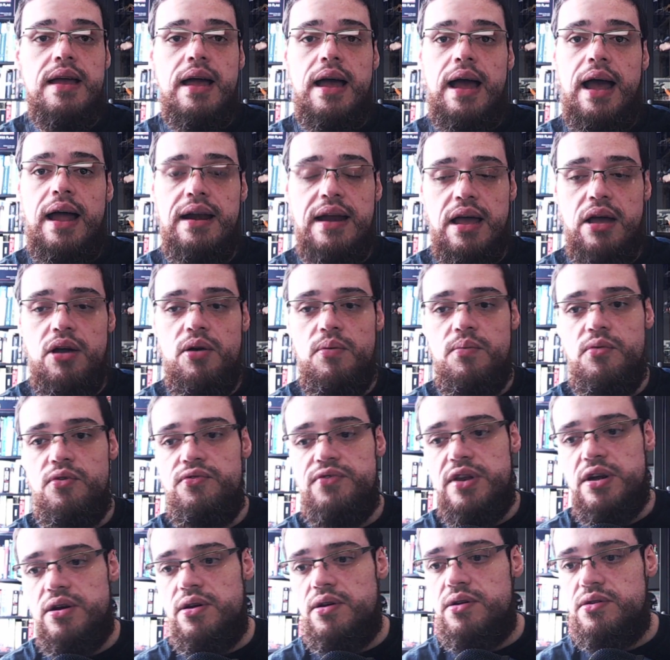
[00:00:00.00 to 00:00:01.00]
And now
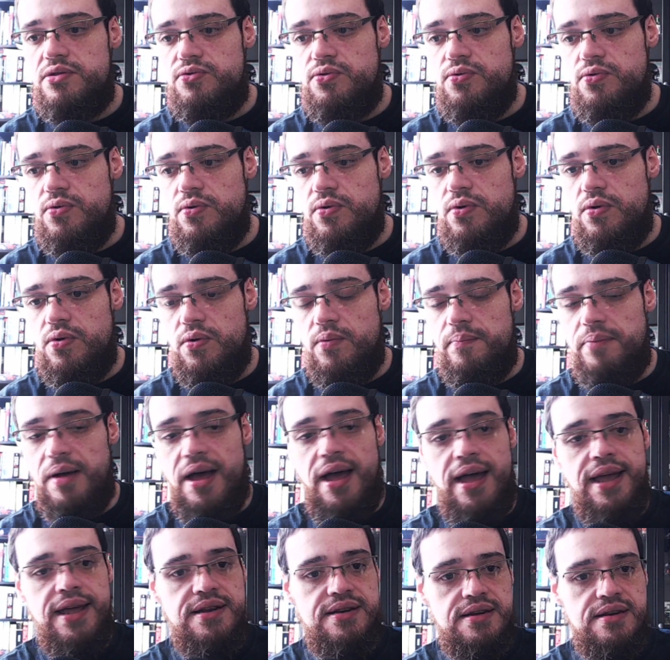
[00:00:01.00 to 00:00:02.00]
moving on to
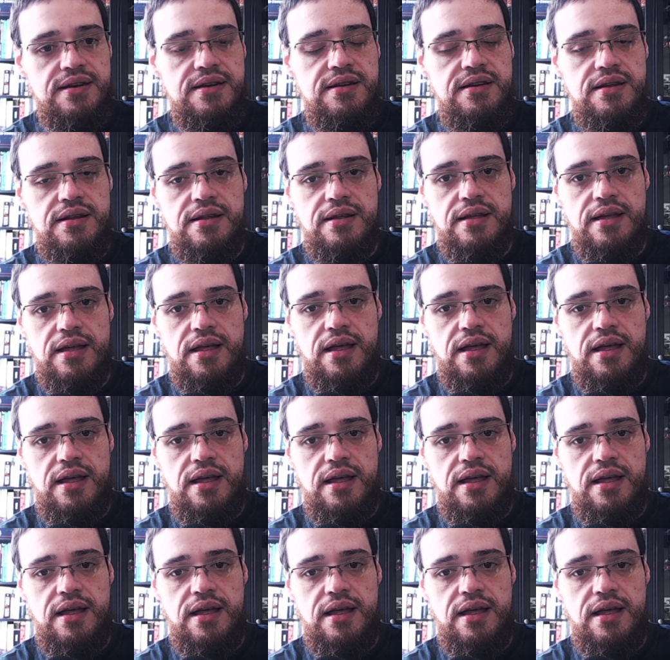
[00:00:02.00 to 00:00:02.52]
Biden,